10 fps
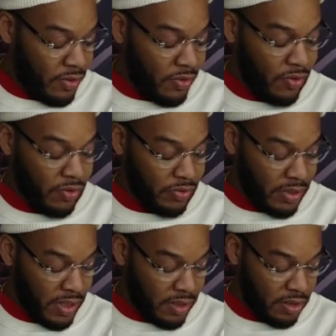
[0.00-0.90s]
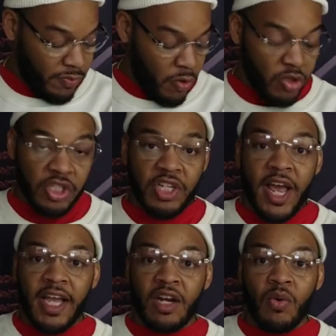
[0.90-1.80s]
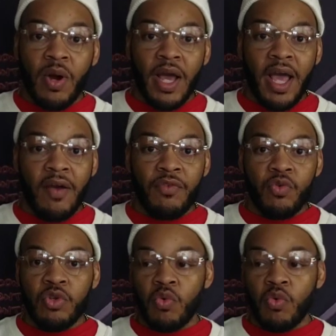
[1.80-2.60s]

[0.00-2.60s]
you know what I'm saying, sports jacket or what have you.